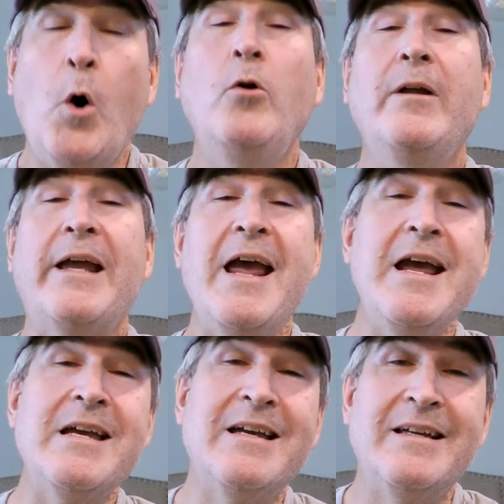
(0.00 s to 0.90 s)
Hola,
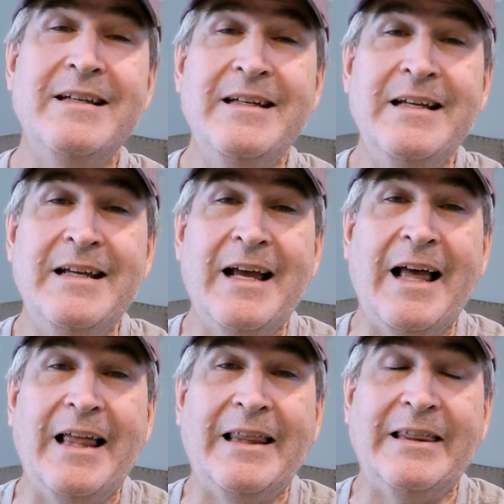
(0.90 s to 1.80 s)
gang.
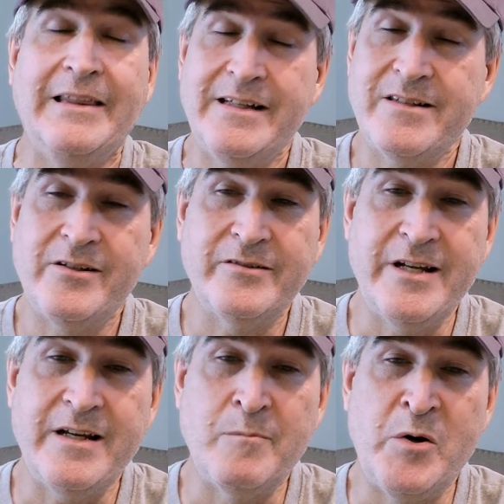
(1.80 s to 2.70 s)
Let's all
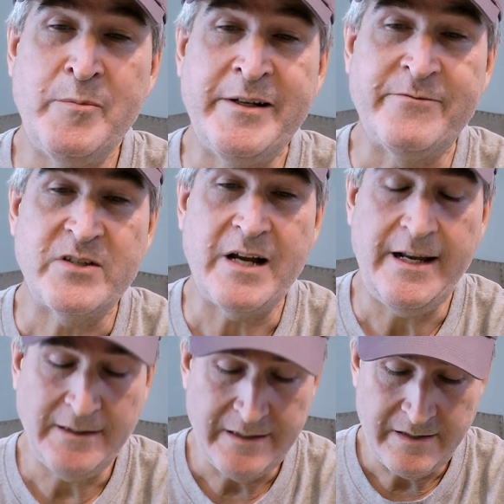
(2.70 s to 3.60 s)
take a moment of
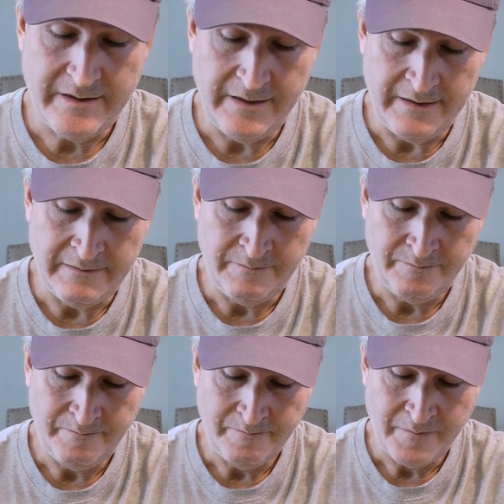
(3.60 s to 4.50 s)
silence to
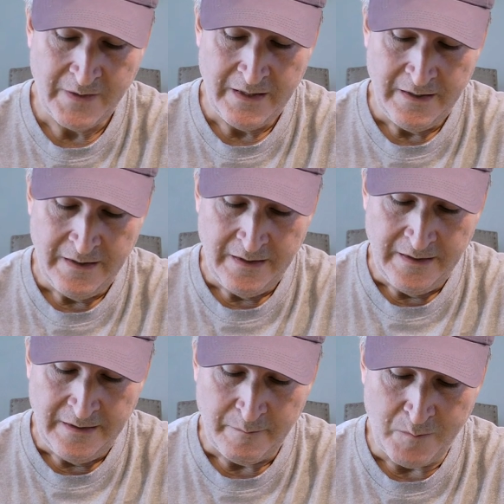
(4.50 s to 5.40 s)

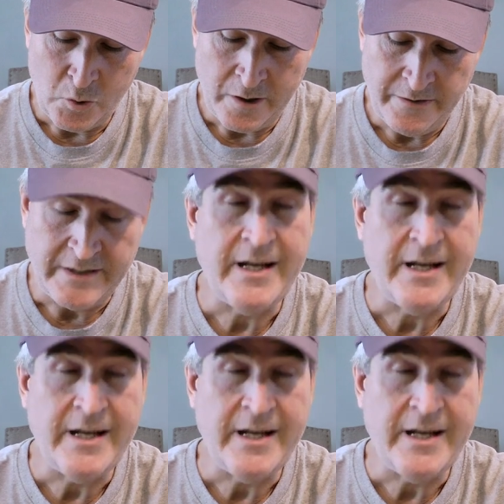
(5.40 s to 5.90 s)
mourn the